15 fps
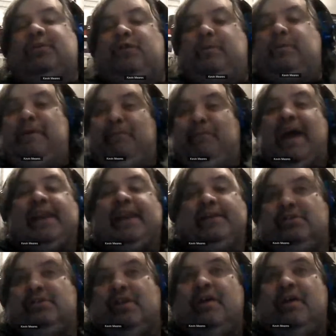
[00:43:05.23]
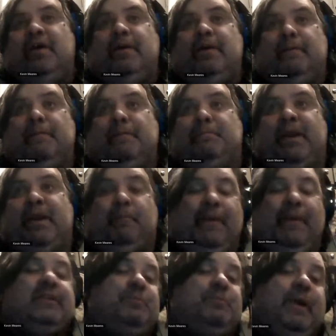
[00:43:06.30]
wonderful to be banished, but
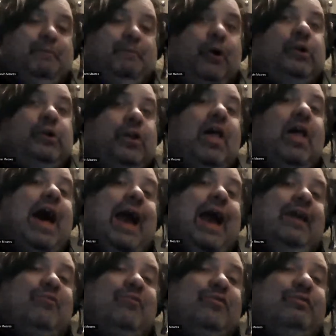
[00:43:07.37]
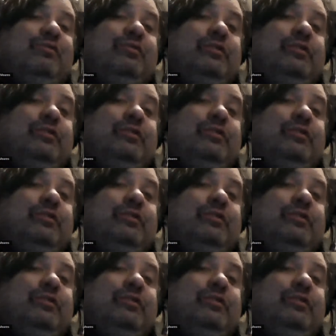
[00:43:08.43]
it beats being burned alive.